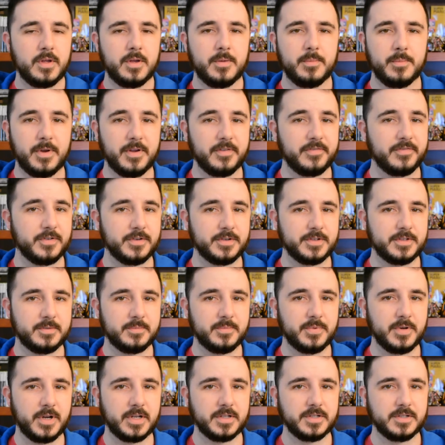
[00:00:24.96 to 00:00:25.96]
my first
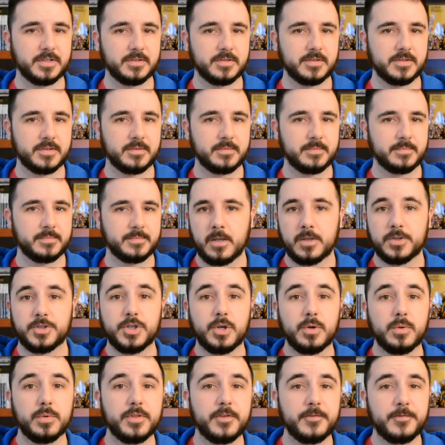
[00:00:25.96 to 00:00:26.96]
impressions.
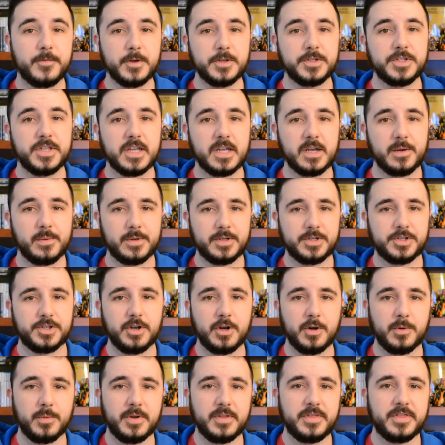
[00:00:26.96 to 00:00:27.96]
So the first thing I want to
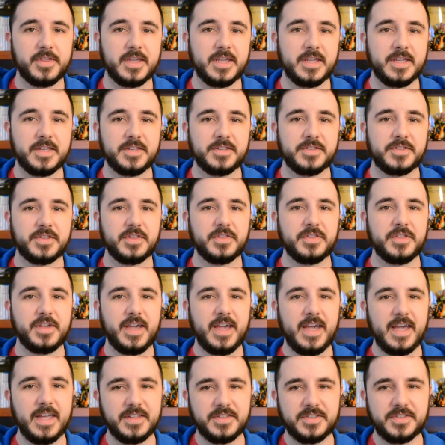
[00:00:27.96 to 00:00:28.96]
start with is the
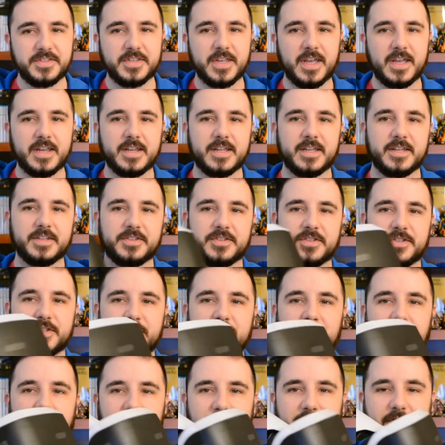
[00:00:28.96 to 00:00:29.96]
headset
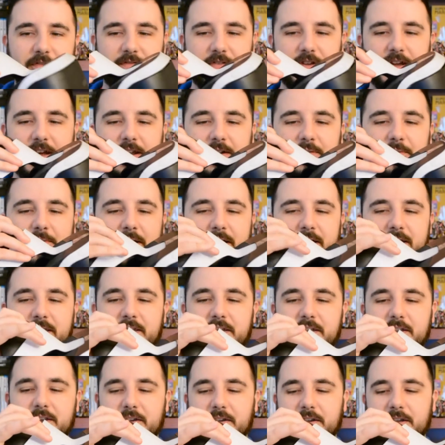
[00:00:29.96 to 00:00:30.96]
itself. I've got it right
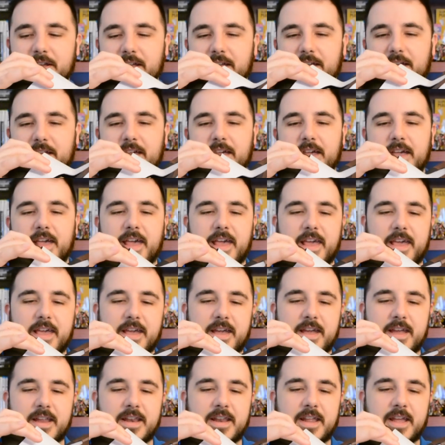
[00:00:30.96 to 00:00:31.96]
here,
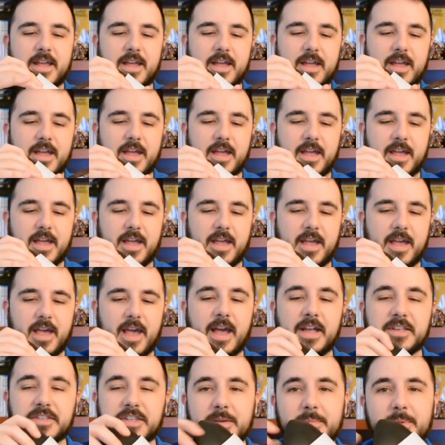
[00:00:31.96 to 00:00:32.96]
and
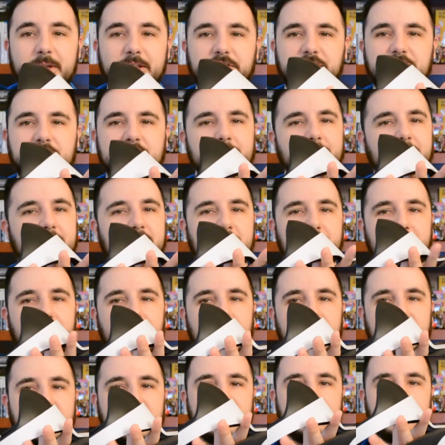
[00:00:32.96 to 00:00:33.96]
as I mentioned in my
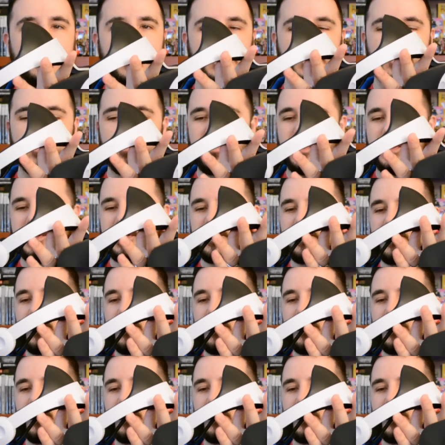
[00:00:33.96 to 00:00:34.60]
unboxing video, first and